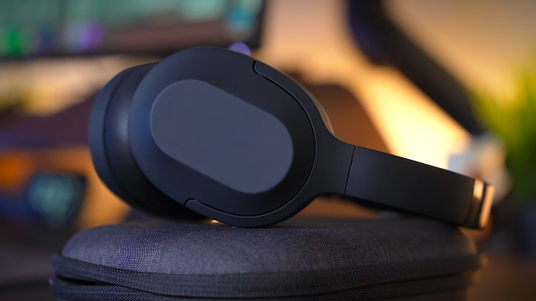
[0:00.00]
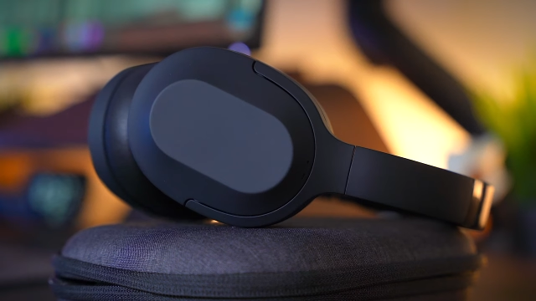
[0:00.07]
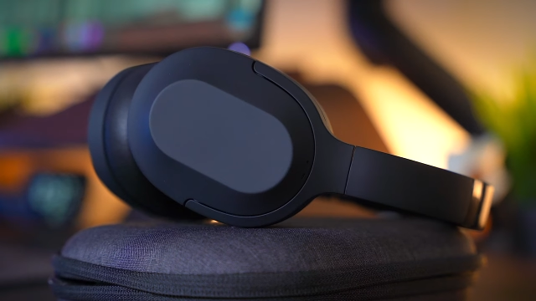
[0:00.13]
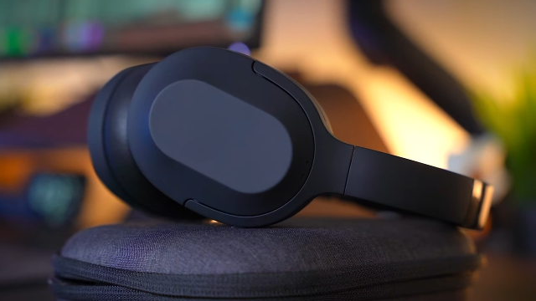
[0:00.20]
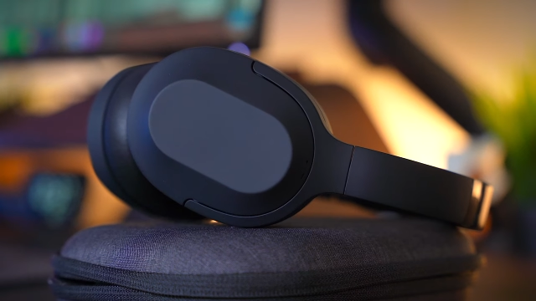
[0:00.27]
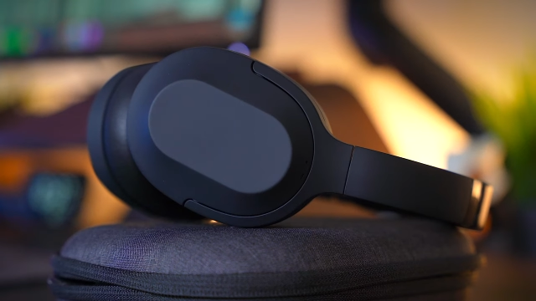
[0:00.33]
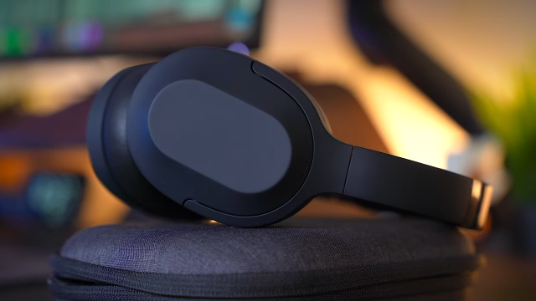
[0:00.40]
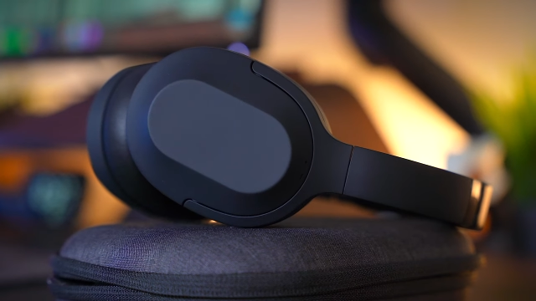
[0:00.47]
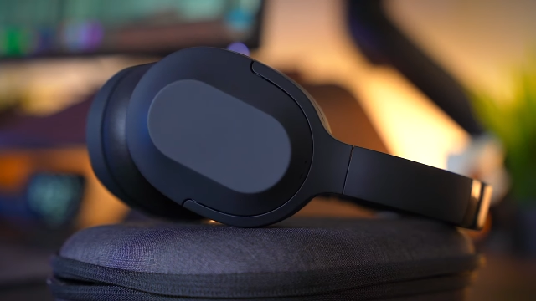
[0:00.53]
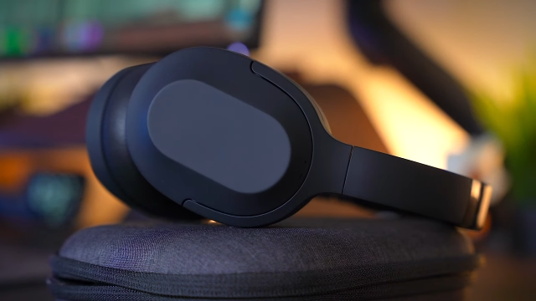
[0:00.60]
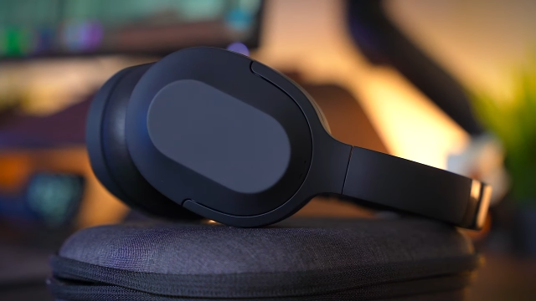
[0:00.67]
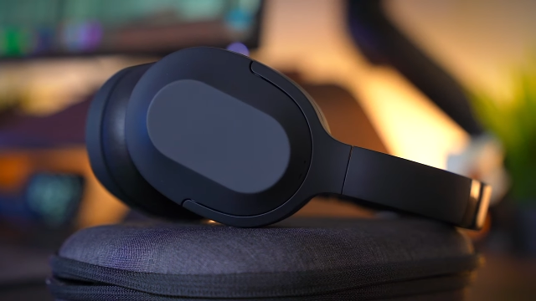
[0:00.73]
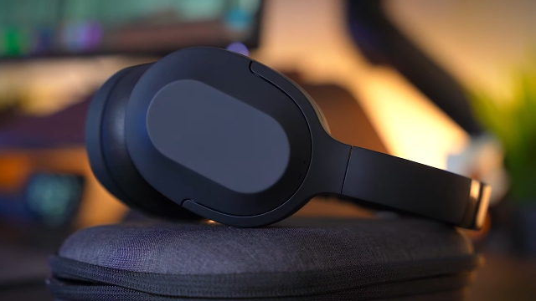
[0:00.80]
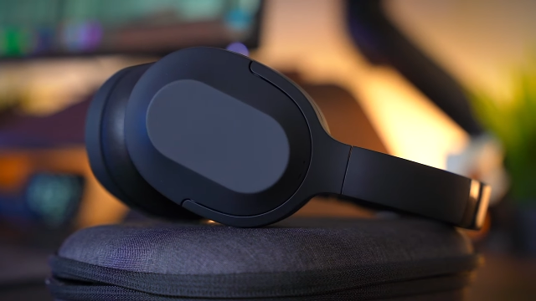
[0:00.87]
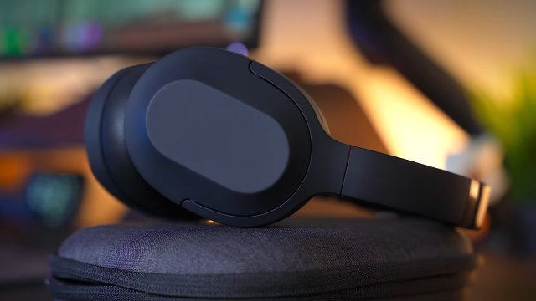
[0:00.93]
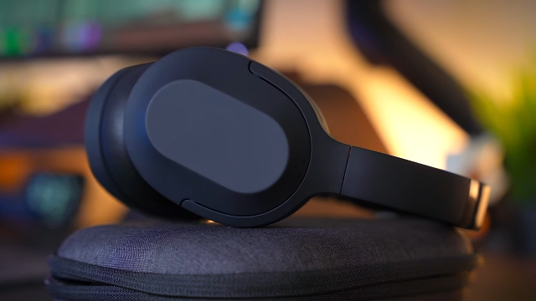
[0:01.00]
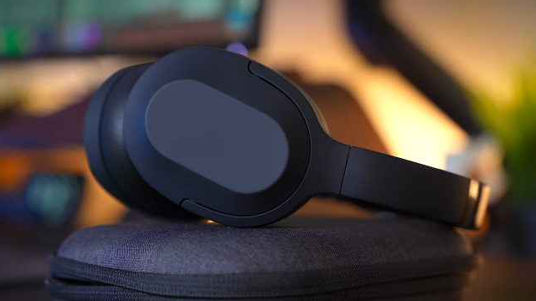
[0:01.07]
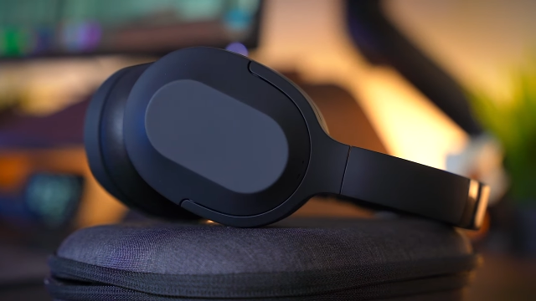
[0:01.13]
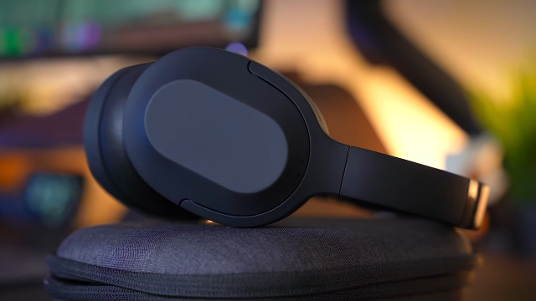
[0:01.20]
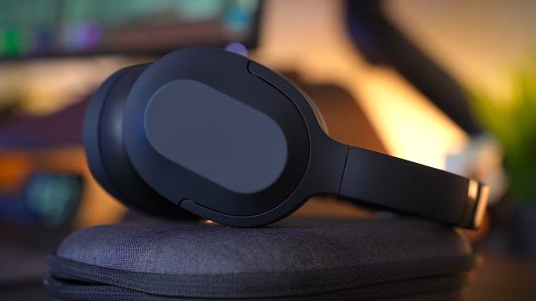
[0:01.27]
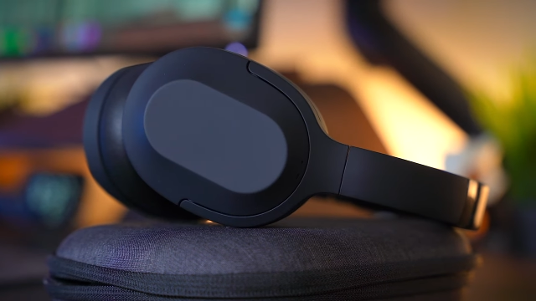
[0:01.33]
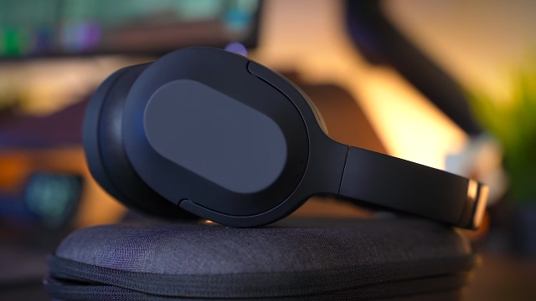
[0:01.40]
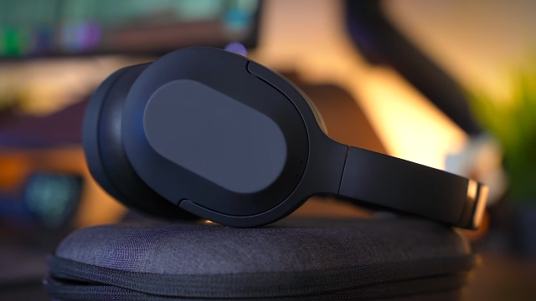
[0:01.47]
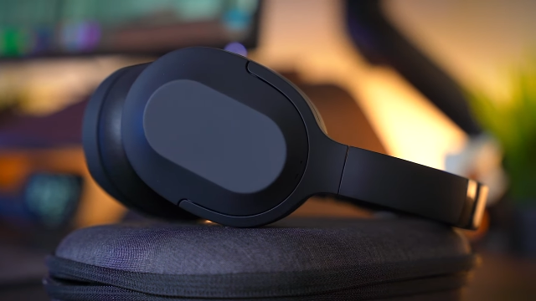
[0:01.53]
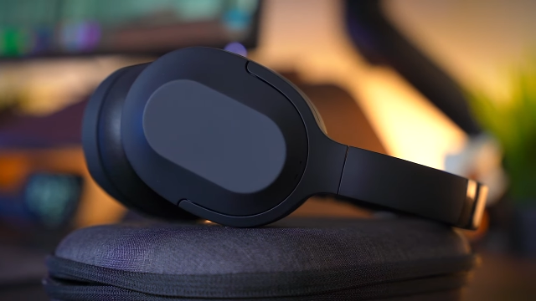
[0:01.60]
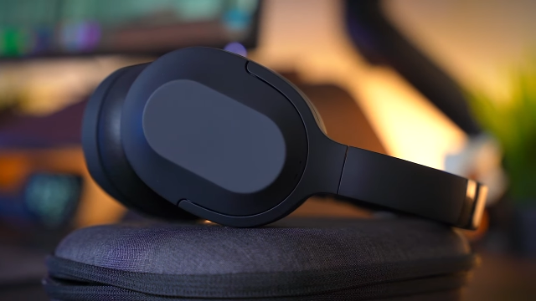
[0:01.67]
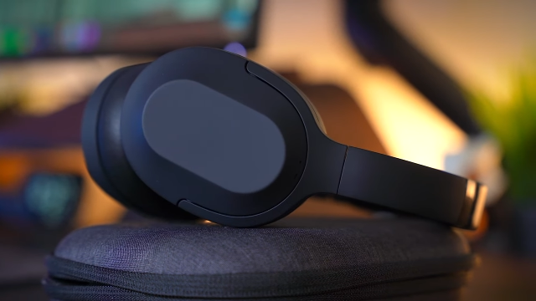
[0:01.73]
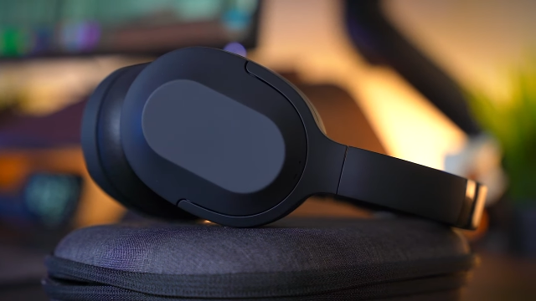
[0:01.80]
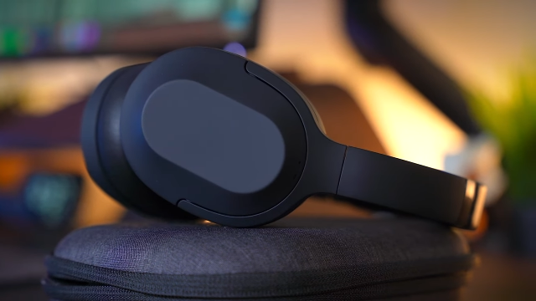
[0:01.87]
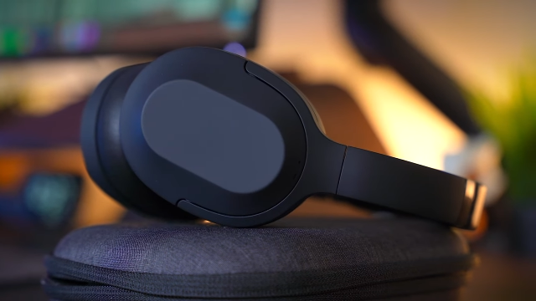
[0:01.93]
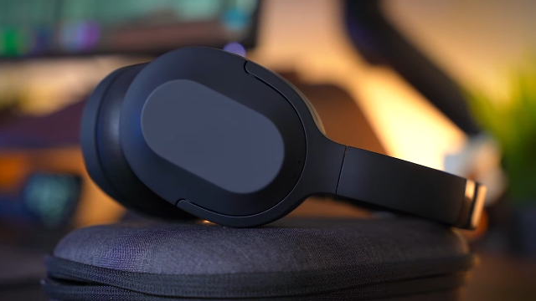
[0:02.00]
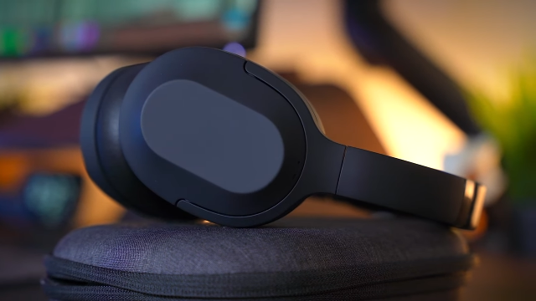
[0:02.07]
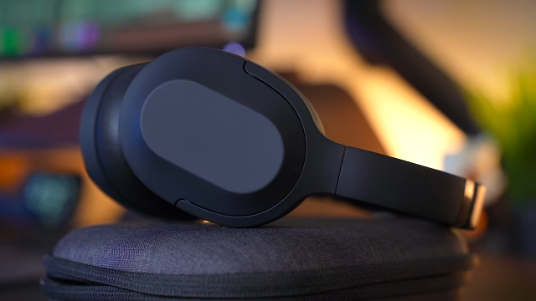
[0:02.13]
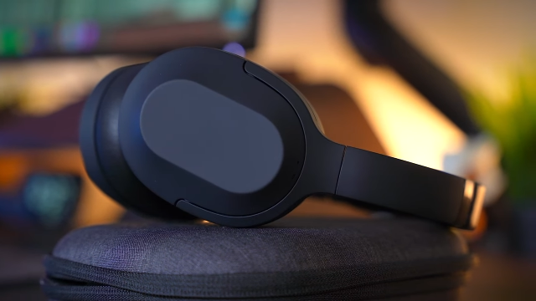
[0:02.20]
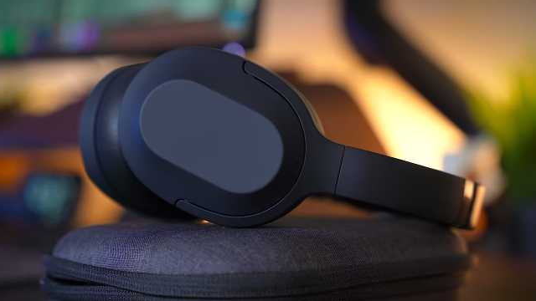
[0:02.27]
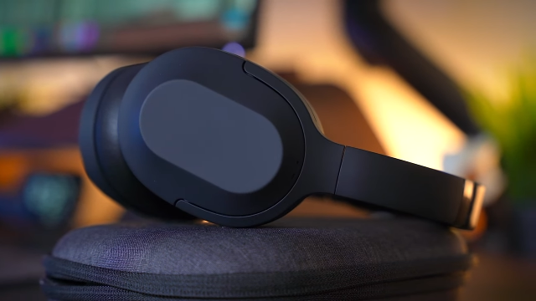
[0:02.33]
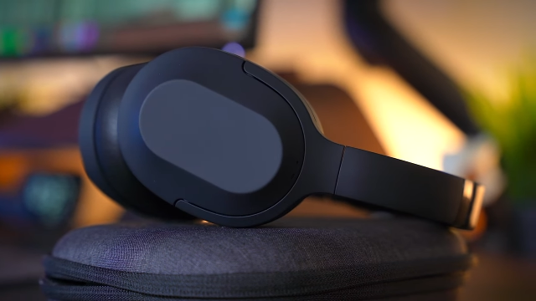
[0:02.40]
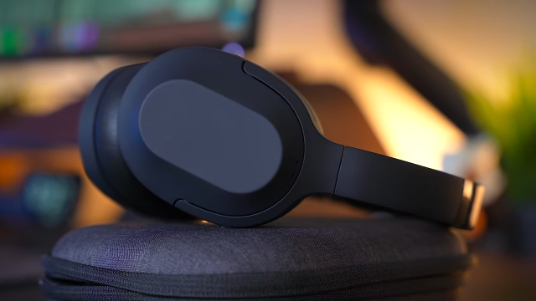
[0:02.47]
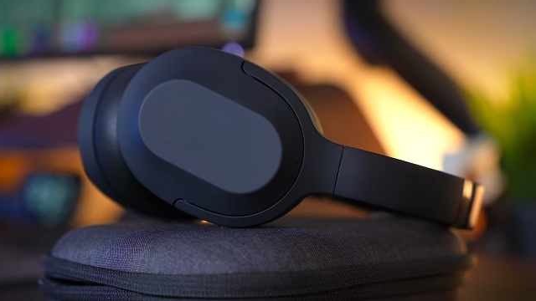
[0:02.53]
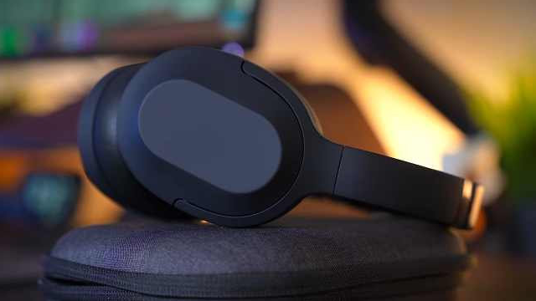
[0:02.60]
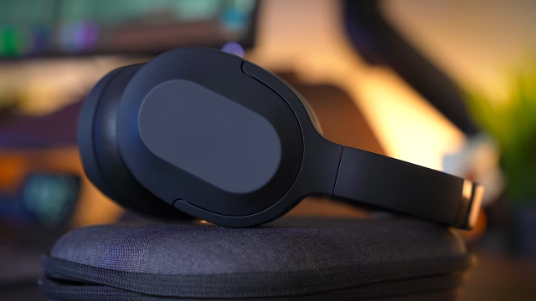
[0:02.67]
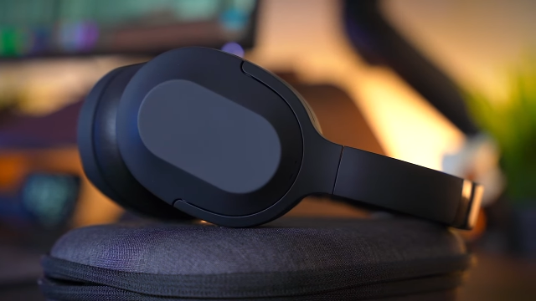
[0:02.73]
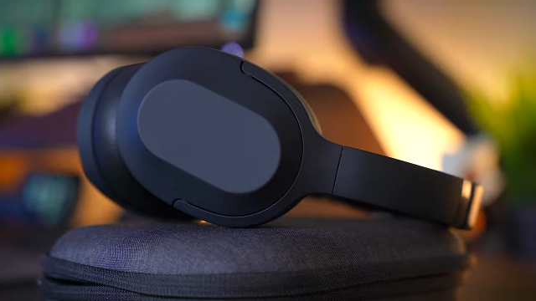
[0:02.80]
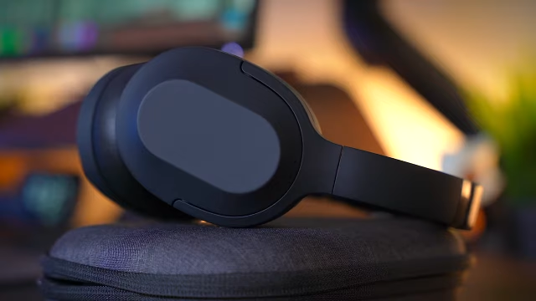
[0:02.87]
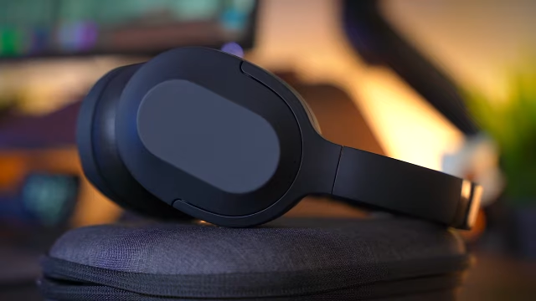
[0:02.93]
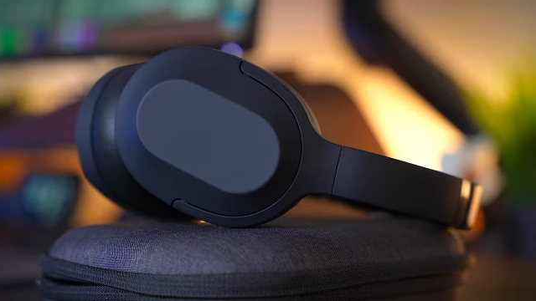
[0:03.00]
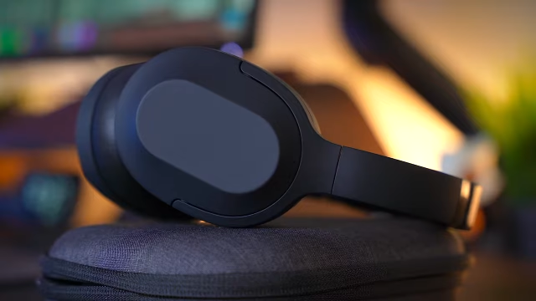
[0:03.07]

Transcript: No face is visible, so there are no lips to read.